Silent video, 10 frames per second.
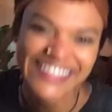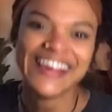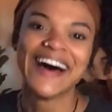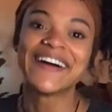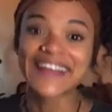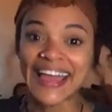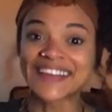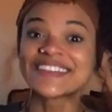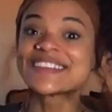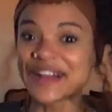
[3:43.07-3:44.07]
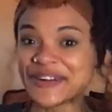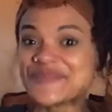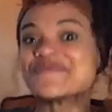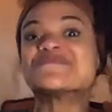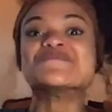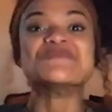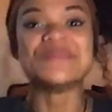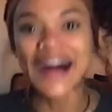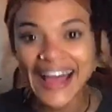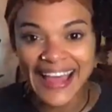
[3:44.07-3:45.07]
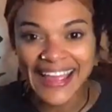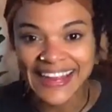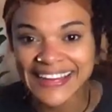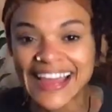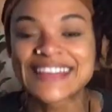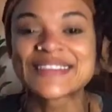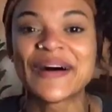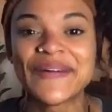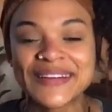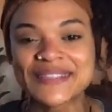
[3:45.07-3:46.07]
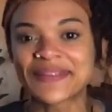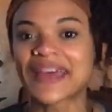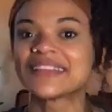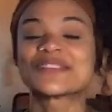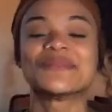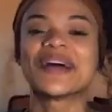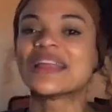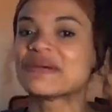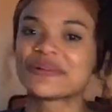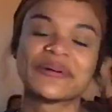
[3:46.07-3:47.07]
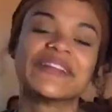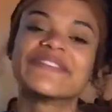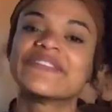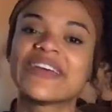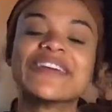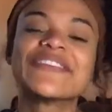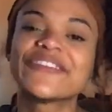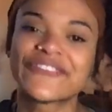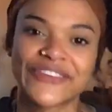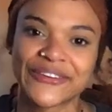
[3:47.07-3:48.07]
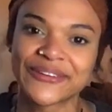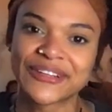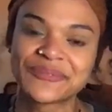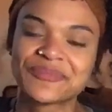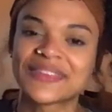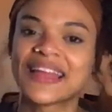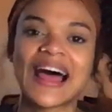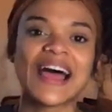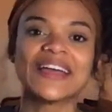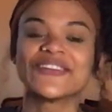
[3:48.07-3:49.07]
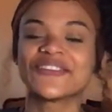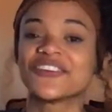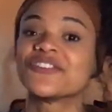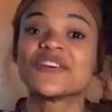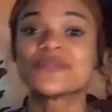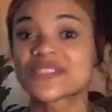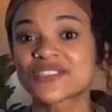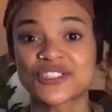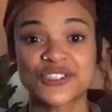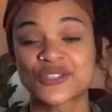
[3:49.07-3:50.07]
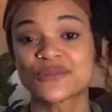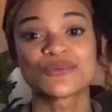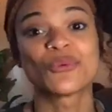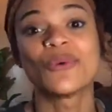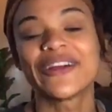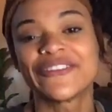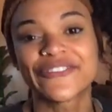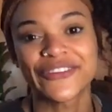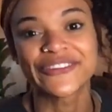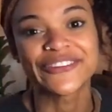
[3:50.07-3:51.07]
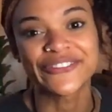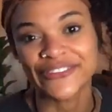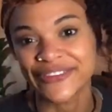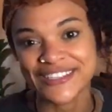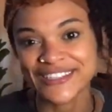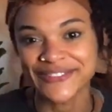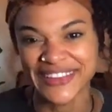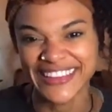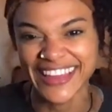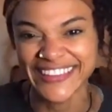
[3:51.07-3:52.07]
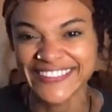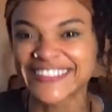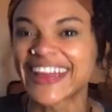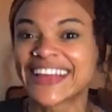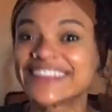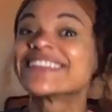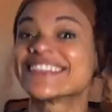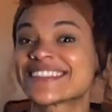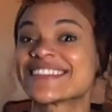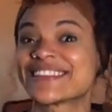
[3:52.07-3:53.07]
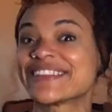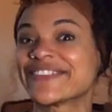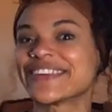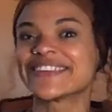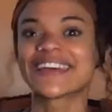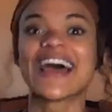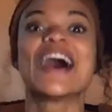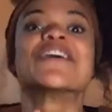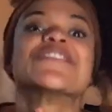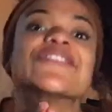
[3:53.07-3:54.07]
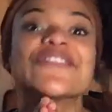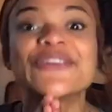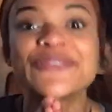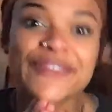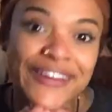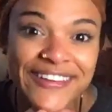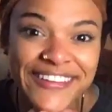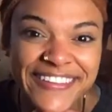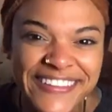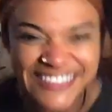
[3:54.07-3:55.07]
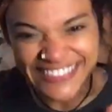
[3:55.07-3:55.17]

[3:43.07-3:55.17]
Okay, so mine has always been, my number 1 favorite food that if it was to choose one food for the rest of my life, right? This is the food. Fruit!